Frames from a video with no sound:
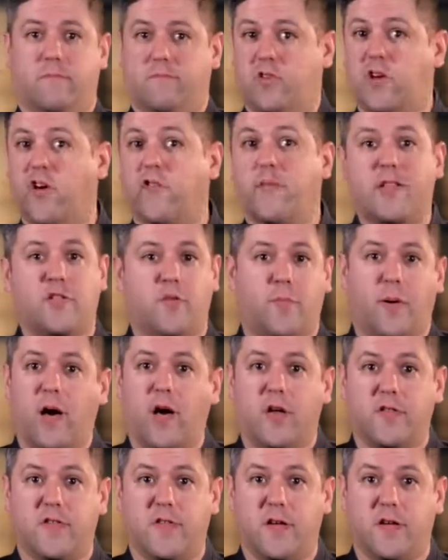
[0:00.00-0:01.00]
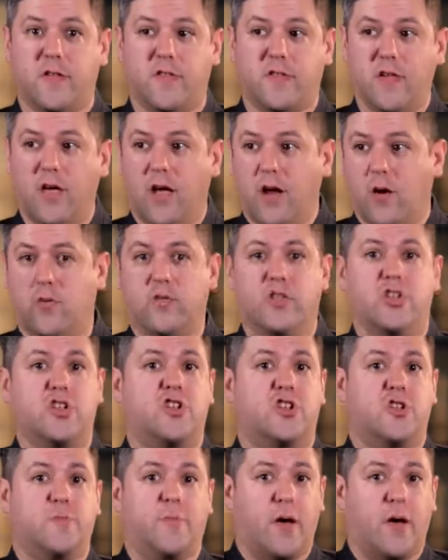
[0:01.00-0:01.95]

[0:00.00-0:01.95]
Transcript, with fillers: governmental politics, religious